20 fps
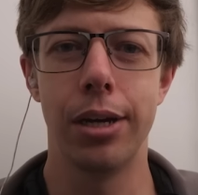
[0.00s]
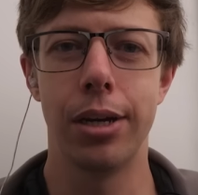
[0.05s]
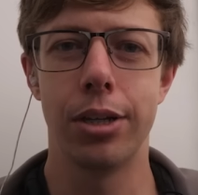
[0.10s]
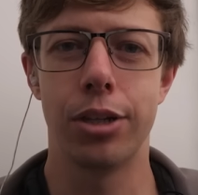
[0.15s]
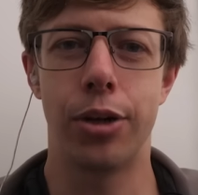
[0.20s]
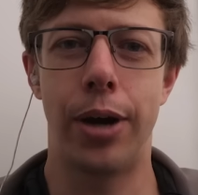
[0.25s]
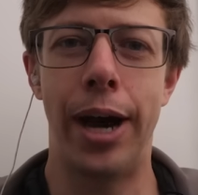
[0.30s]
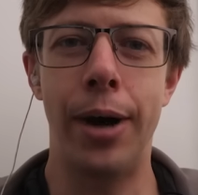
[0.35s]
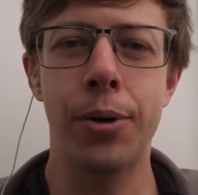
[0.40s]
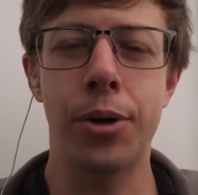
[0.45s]

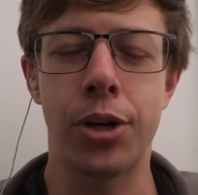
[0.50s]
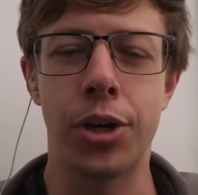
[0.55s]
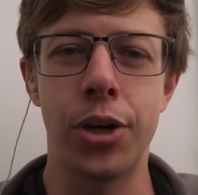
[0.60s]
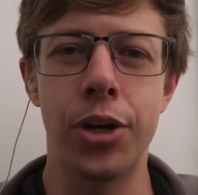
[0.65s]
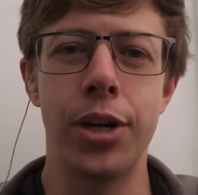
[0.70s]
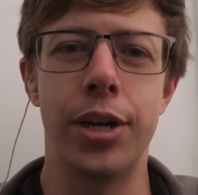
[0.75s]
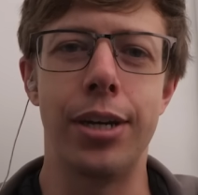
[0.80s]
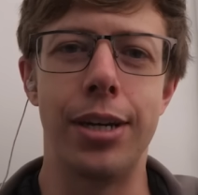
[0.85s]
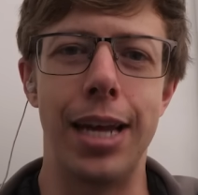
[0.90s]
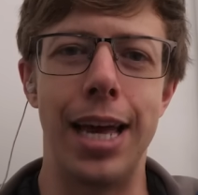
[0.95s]
So how
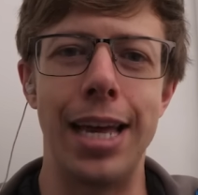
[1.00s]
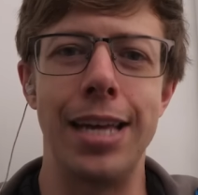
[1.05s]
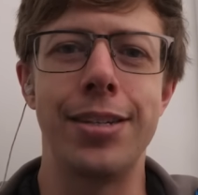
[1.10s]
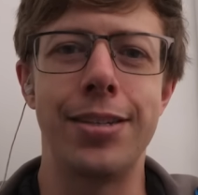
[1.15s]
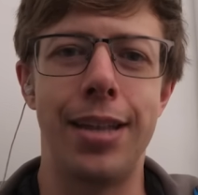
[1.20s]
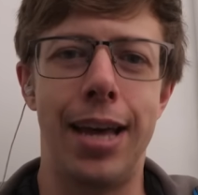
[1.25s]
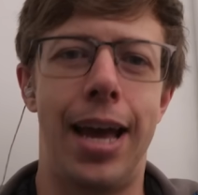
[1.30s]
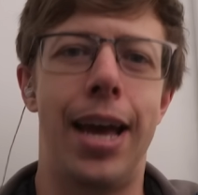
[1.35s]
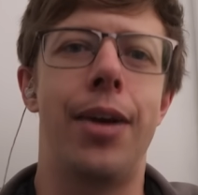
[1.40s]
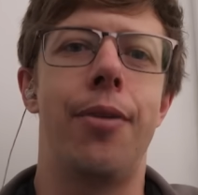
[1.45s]
good is
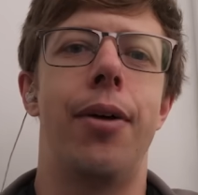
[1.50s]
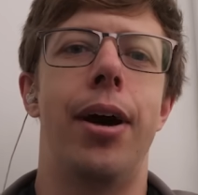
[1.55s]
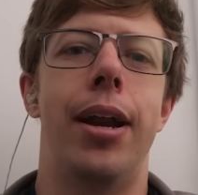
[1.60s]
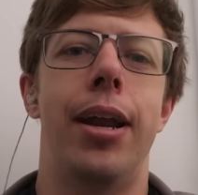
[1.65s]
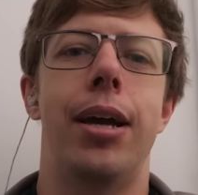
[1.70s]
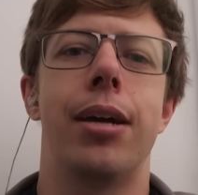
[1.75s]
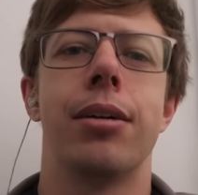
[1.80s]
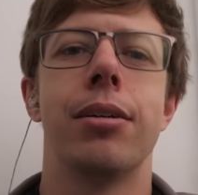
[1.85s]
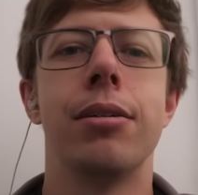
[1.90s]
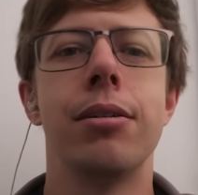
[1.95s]
the
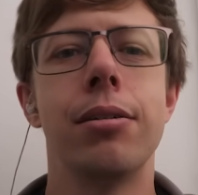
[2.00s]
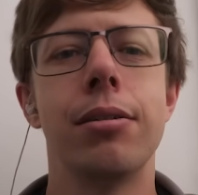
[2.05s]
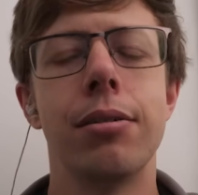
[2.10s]
handwriting?